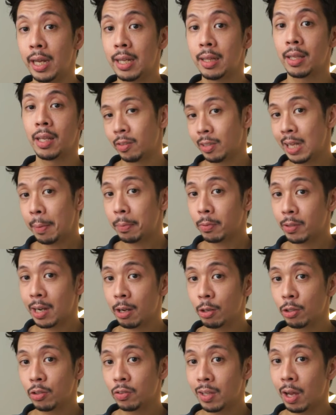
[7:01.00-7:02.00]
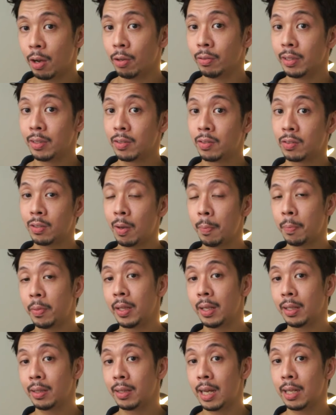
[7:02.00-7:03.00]
that Snapdragon Sound is
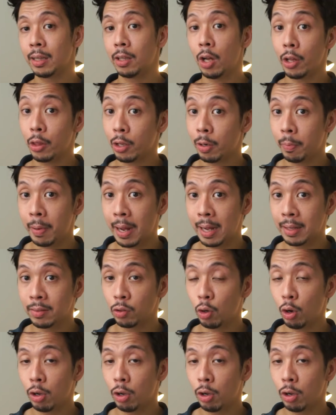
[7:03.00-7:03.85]
something that other brands